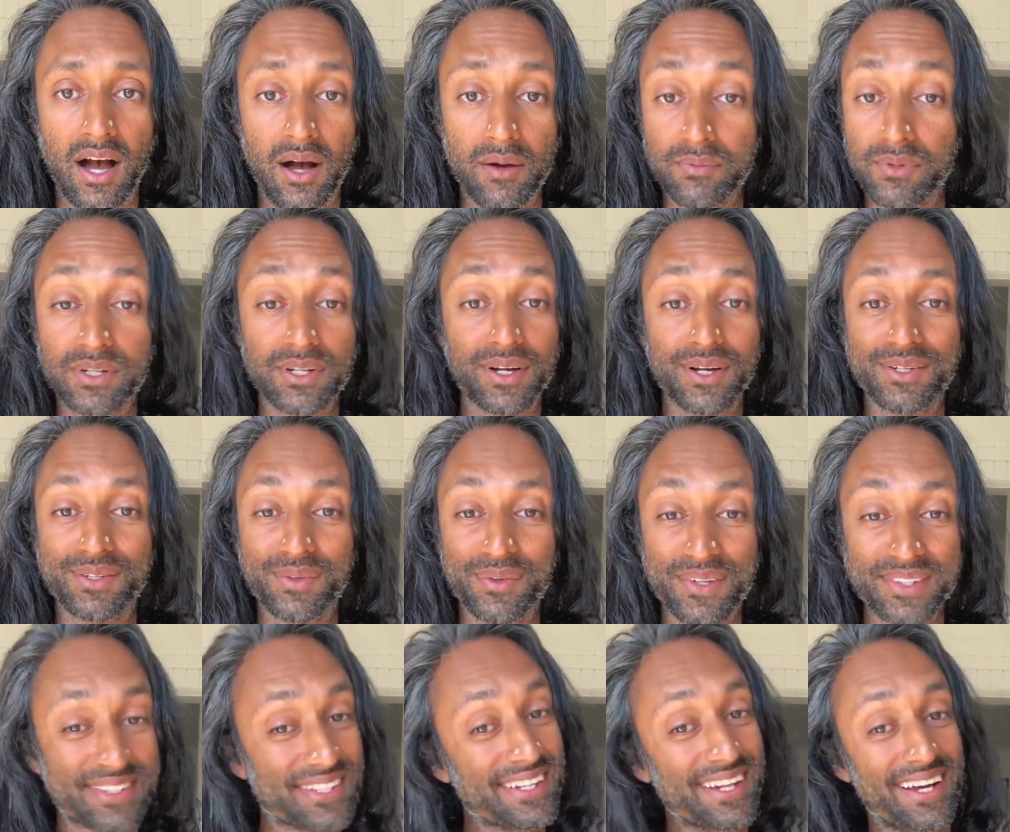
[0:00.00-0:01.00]
I'm going to go to
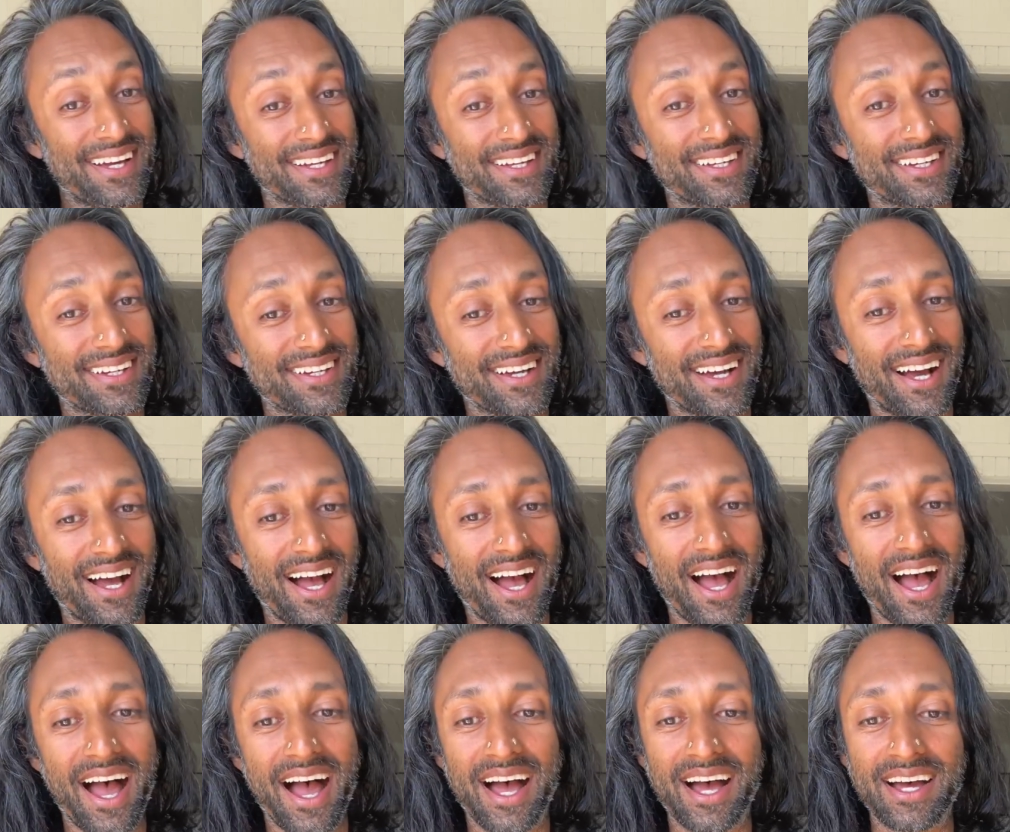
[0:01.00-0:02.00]
one tonight,
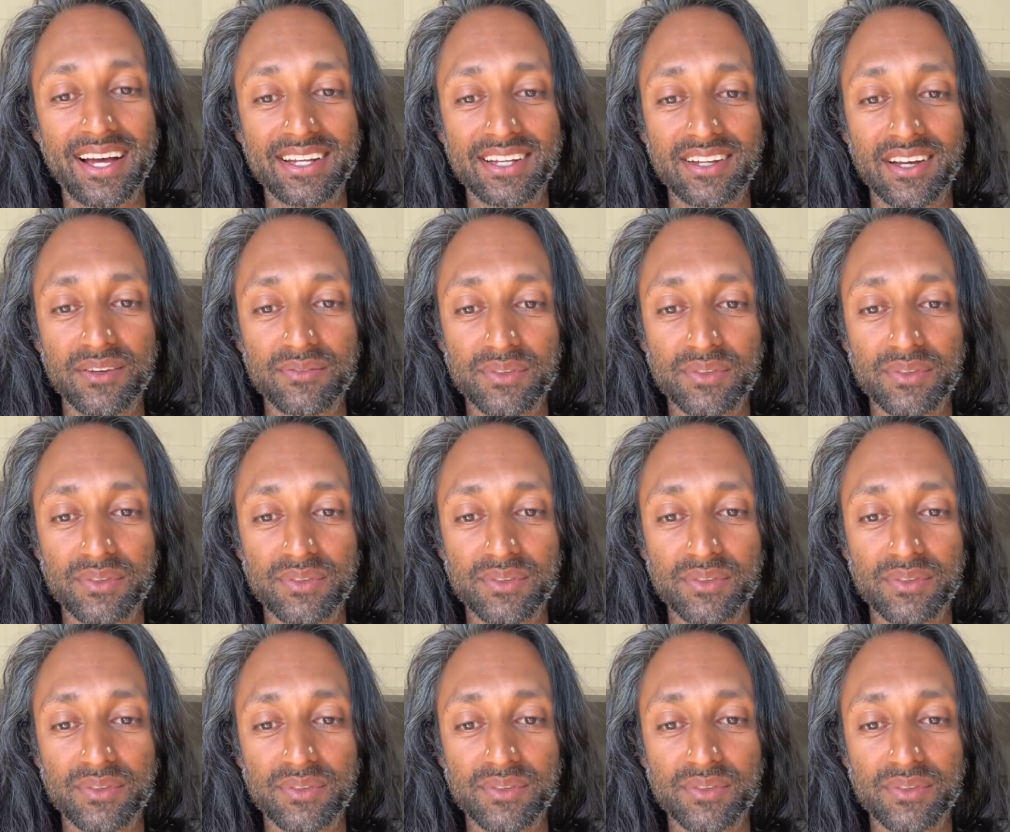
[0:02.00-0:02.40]
and